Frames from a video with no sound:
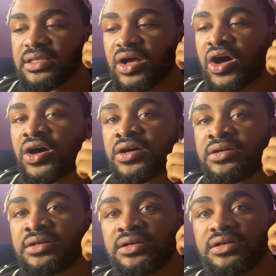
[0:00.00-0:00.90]

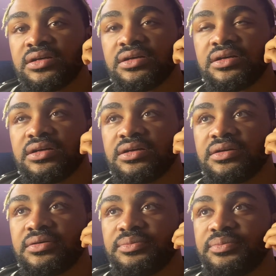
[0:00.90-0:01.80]
all
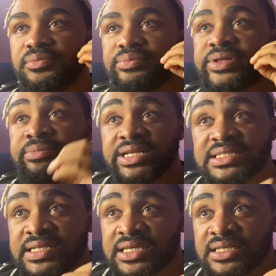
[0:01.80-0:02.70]

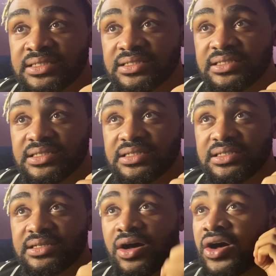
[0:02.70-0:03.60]
publicity,
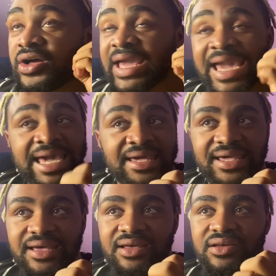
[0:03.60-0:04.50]
all
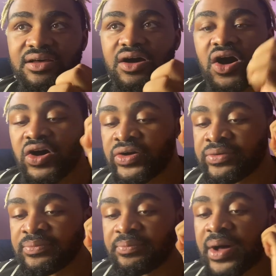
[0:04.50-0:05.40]
hate,
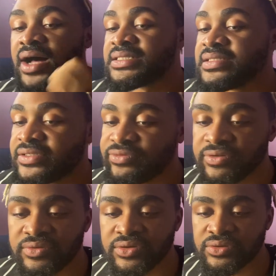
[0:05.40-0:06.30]
all positive
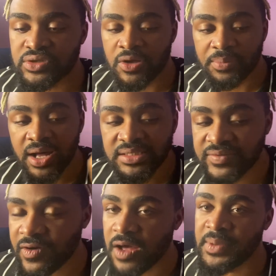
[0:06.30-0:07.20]
reviews, all
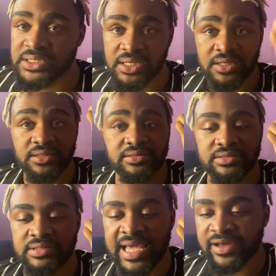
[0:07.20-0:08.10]
positive comments, all
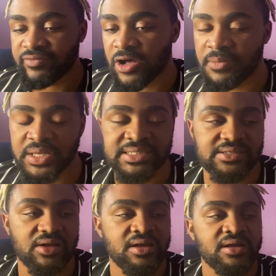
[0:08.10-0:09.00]
negative comments,
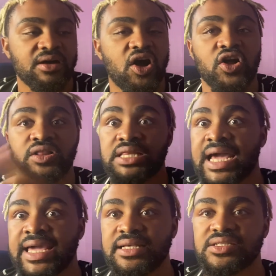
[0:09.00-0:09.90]
all
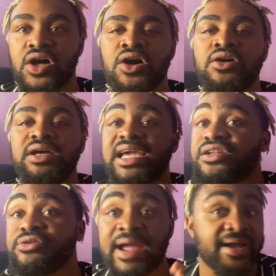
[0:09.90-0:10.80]
likes, all
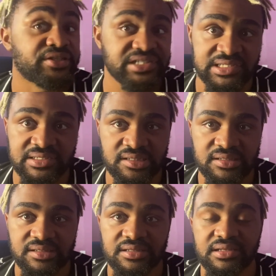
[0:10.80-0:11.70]
interaction
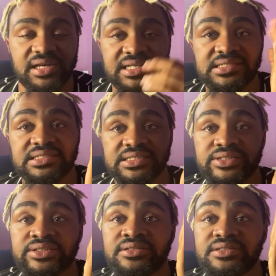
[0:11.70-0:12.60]
is
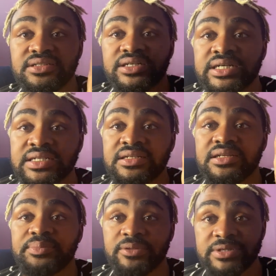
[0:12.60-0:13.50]
still good
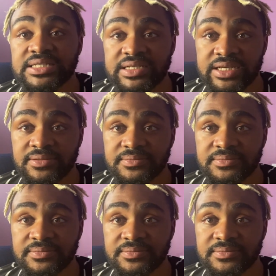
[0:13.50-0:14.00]
publicity.